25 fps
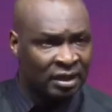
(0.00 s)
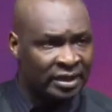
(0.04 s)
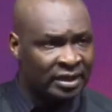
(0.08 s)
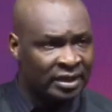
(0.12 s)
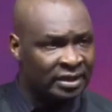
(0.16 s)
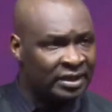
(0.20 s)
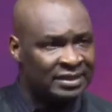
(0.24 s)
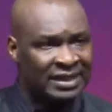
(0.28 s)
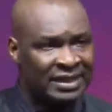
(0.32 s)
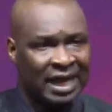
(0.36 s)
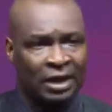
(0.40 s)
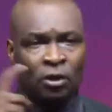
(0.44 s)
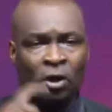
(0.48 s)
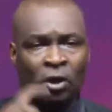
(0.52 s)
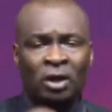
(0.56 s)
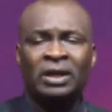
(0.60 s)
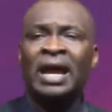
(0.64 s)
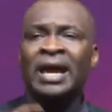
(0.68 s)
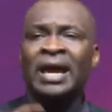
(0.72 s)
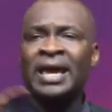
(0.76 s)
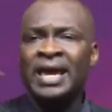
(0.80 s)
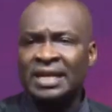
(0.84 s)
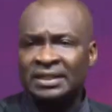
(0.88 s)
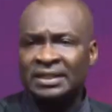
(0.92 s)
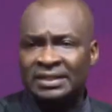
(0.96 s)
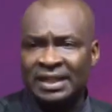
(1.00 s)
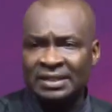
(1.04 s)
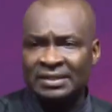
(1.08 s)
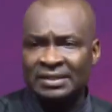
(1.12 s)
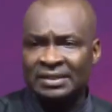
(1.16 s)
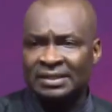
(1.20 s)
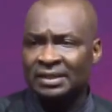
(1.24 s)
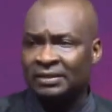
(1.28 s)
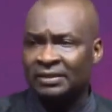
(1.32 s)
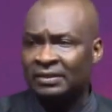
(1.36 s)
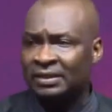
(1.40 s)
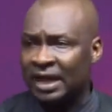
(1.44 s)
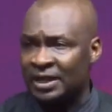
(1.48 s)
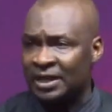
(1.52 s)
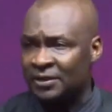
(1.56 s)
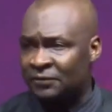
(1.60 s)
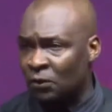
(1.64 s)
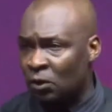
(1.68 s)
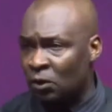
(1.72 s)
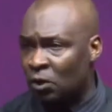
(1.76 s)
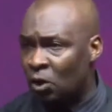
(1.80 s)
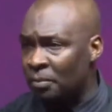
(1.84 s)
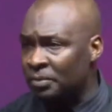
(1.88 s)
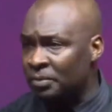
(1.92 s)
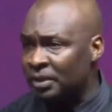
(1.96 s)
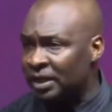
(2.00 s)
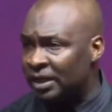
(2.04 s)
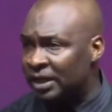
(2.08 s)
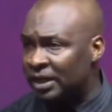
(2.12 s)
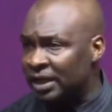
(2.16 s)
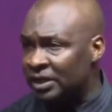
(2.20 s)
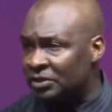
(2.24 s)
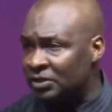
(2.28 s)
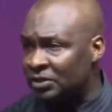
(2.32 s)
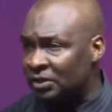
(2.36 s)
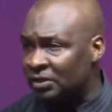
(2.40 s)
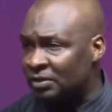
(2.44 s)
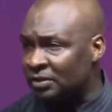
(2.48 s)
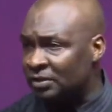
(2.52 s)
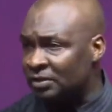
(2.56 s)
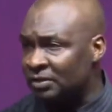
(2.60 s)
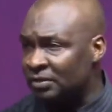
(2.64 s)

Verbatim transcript: It is another agency that is for communication.